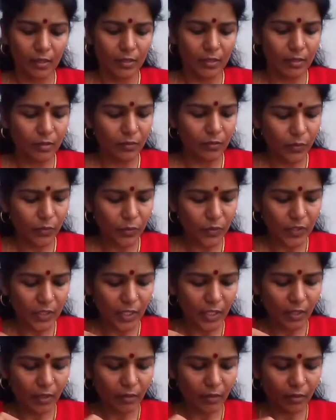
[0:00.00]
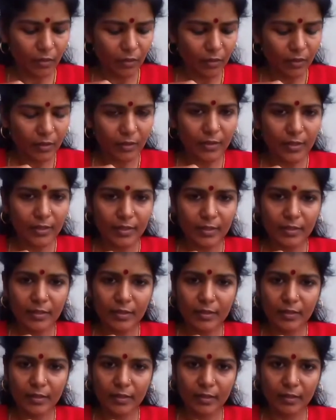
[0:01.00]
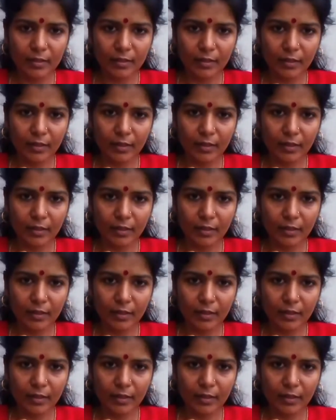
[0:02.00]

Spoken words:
So if you see here, this is